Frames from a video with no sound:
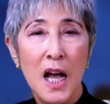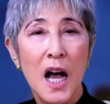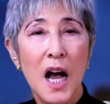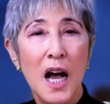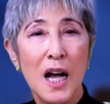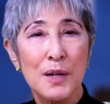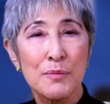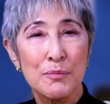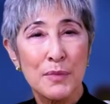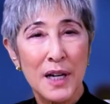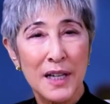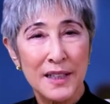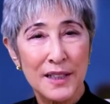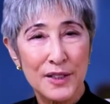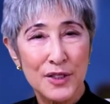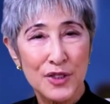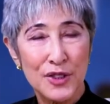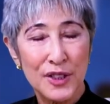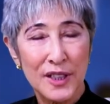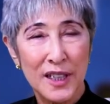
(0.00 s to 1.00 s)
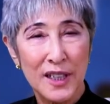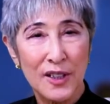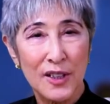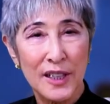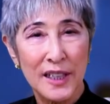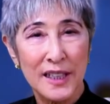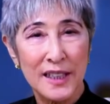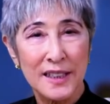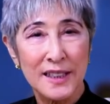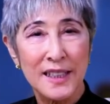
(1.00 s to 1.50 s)
I'm Maya
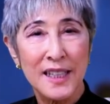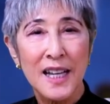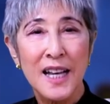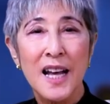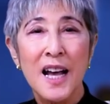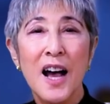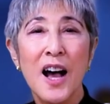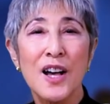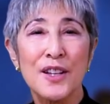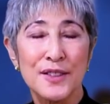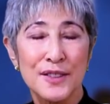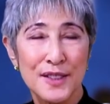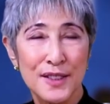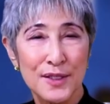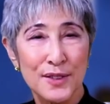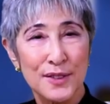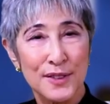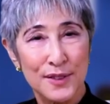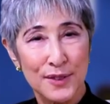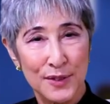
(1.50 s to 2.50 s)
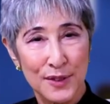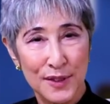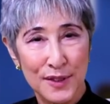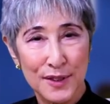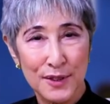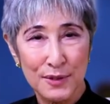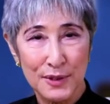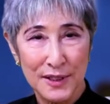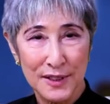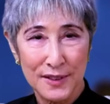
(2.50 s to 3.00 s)
Chakerian. I'll see you soon at
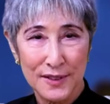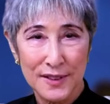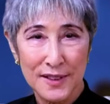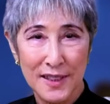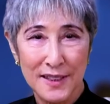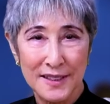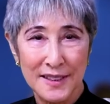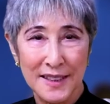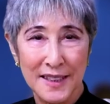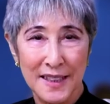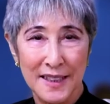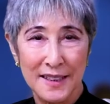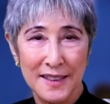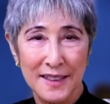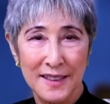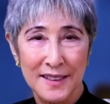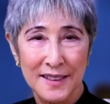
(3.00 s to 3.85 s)
Sereno Santé.